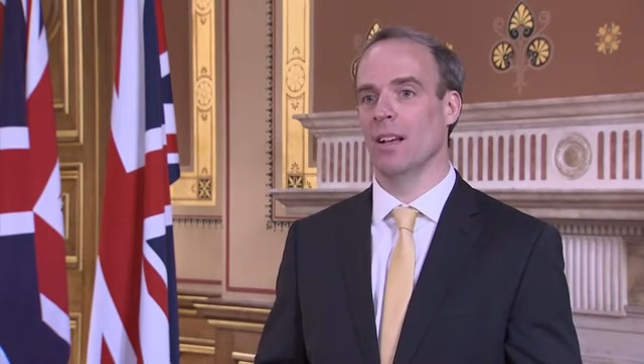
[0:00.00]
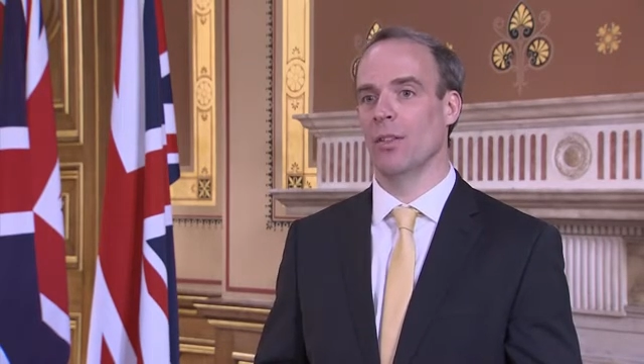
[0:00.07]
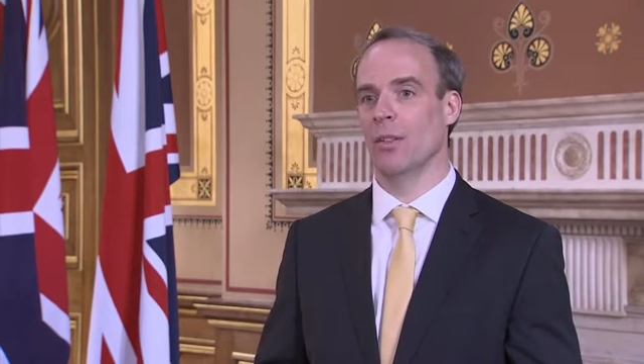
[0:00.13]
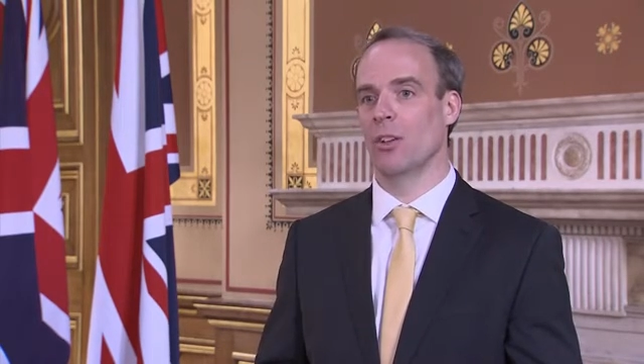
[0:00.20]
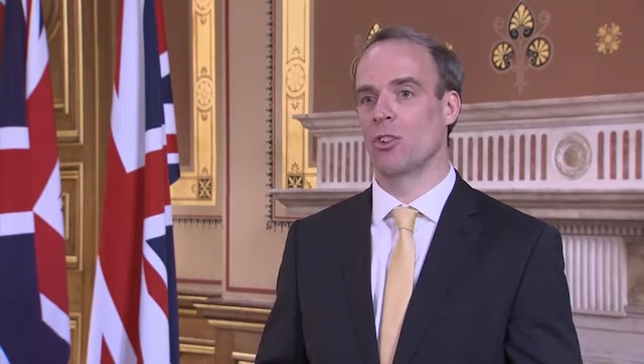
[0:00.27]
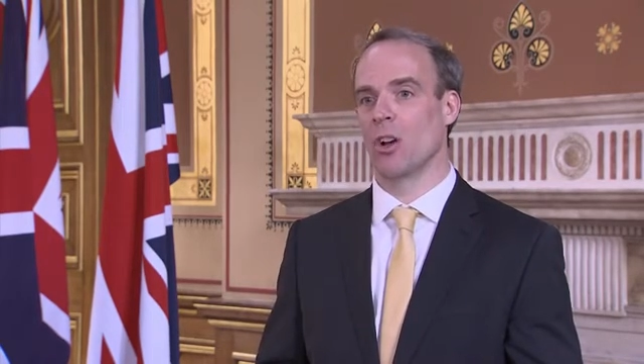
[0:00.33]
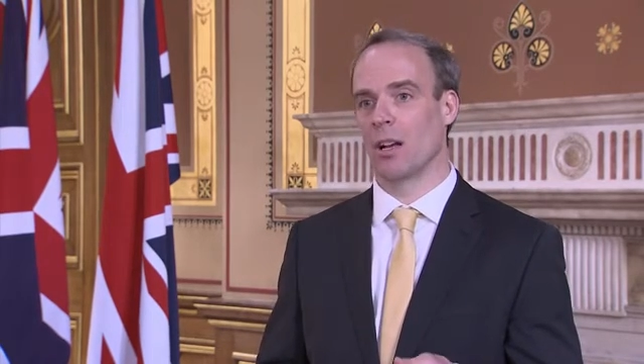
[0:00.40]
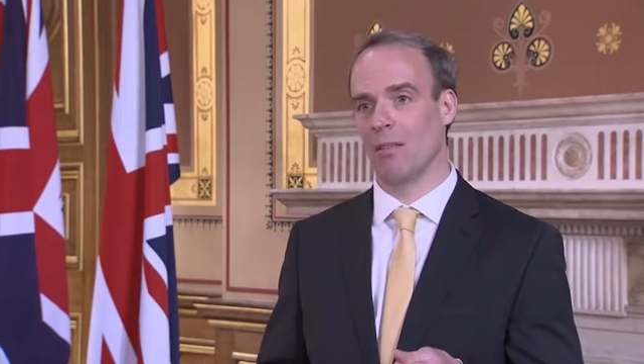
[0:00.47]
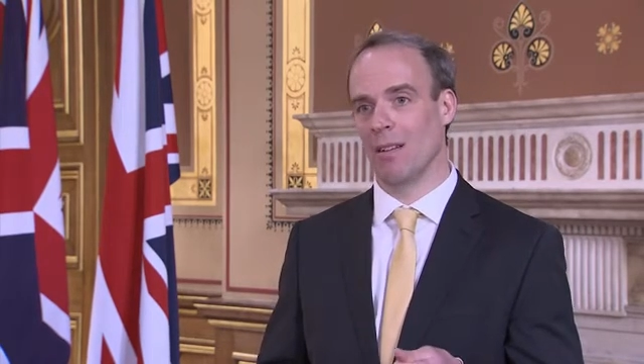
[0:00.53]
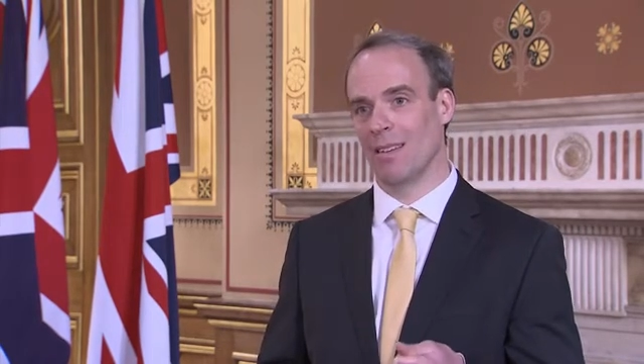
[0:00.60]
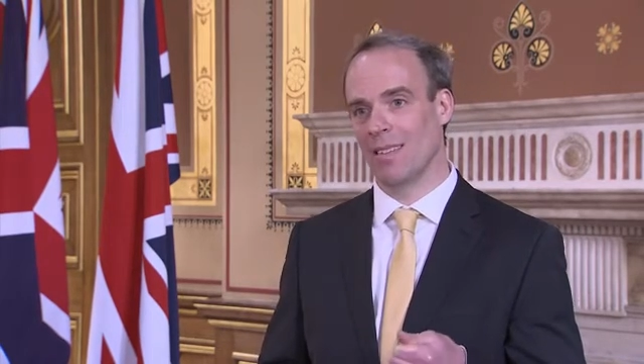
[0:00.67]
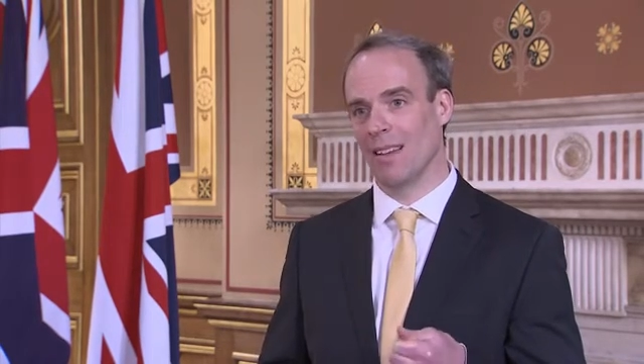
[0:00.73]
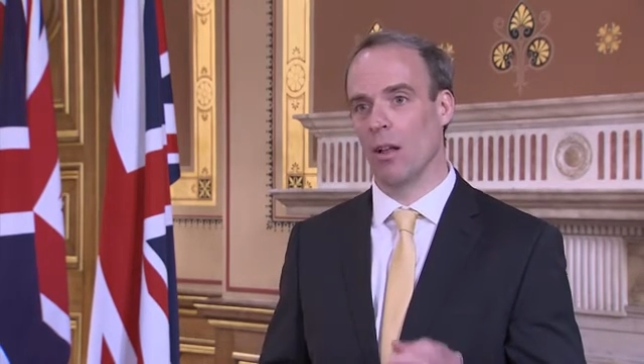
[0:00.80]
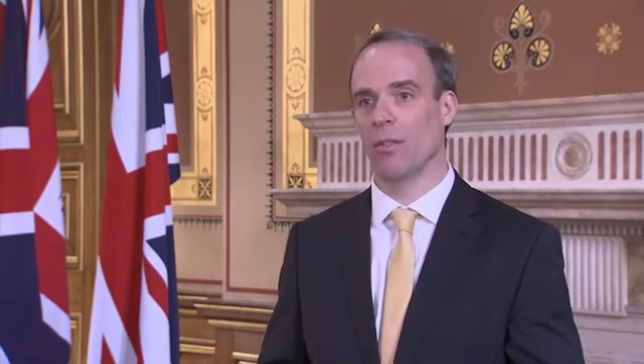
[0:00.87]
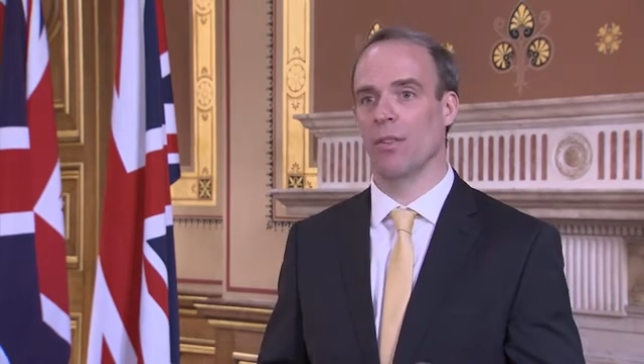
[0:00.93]
that China
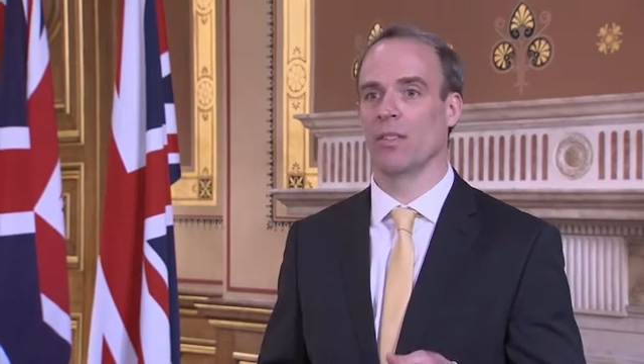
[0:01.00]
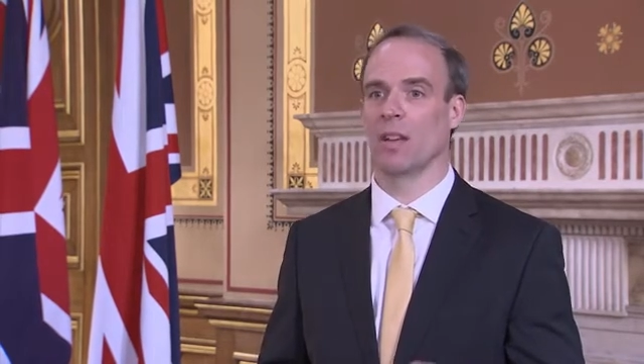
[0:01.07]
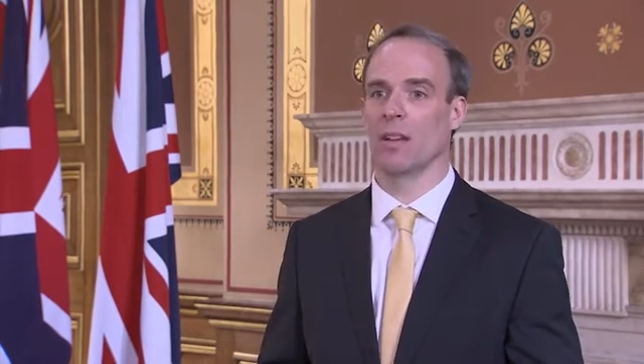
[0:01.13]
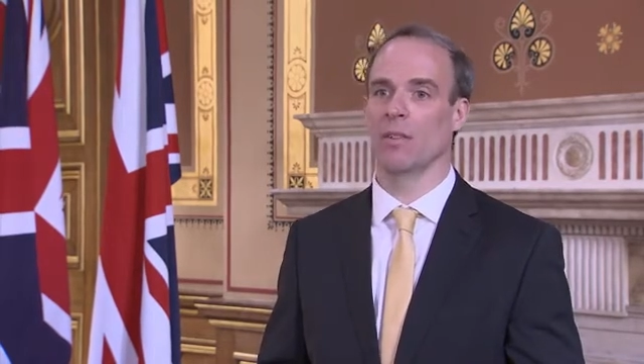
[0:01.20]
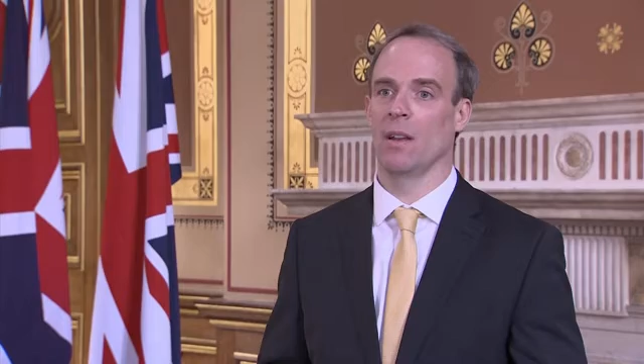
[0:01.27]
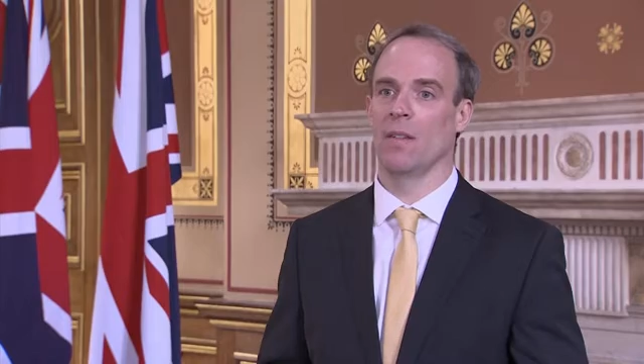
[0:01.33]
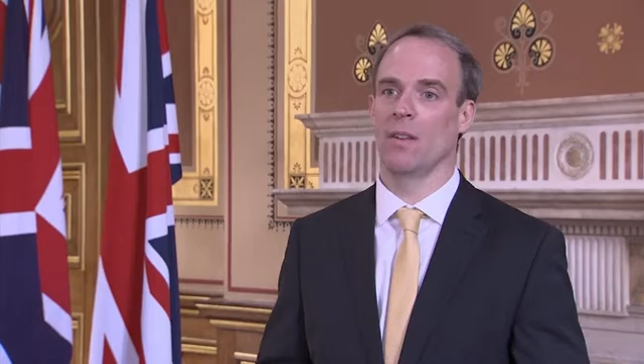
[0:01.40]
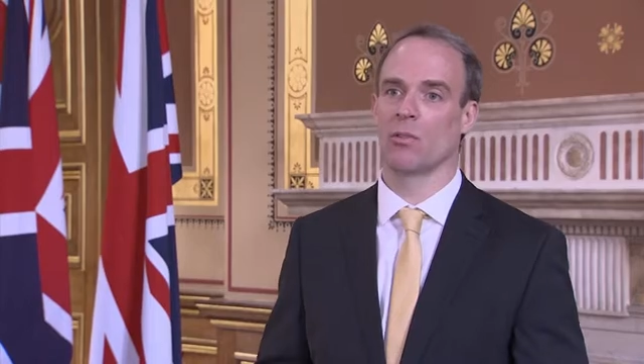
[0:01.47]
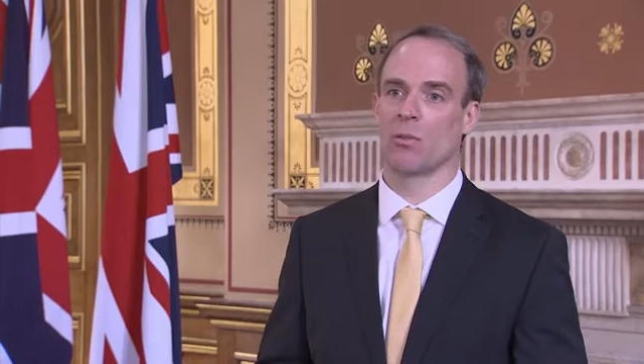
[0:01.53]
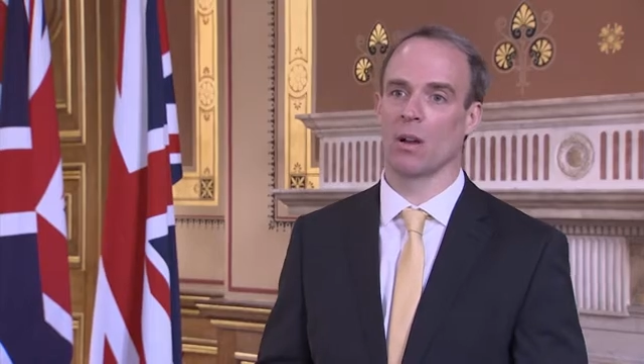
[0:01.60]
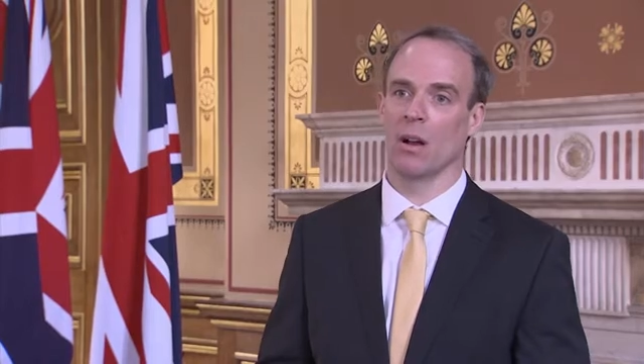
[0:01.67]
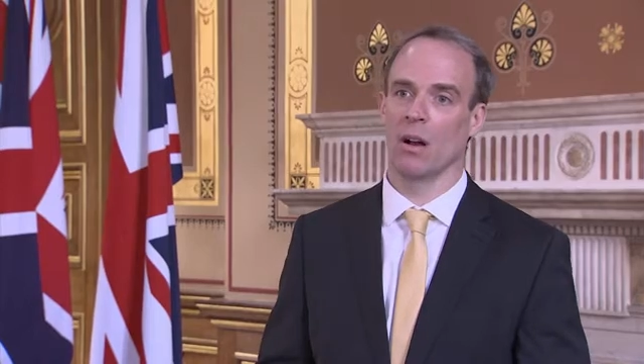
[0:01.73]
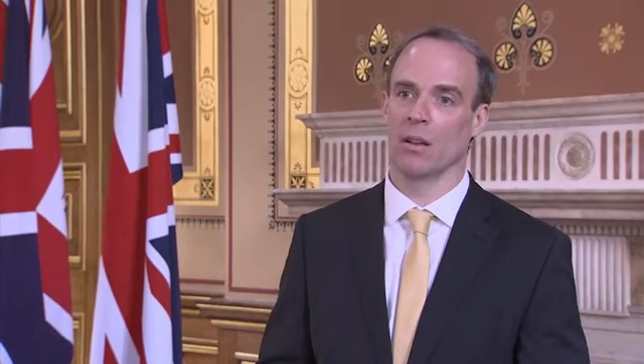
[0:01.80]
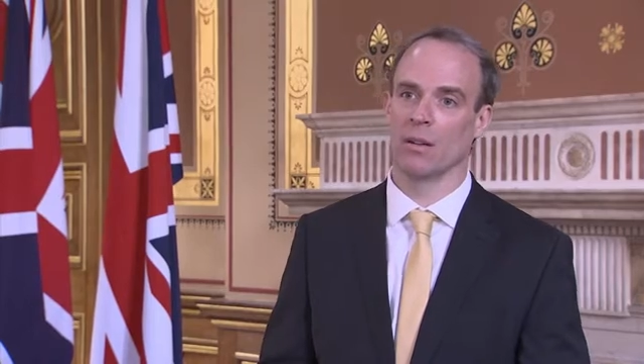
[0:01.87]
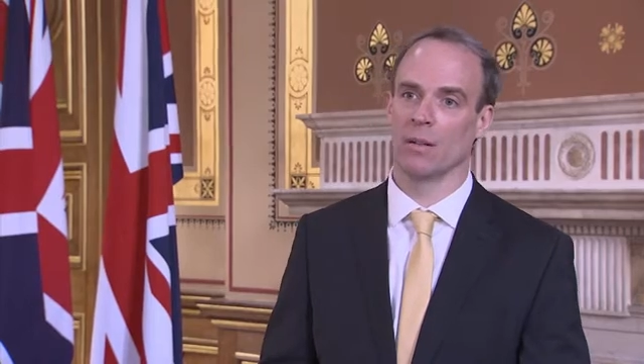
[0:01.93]
itself has given in this
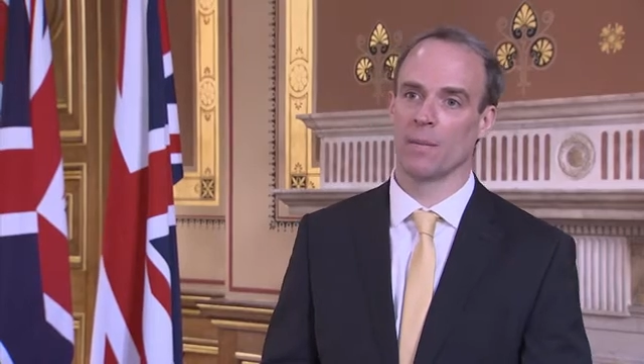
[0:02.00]
regard.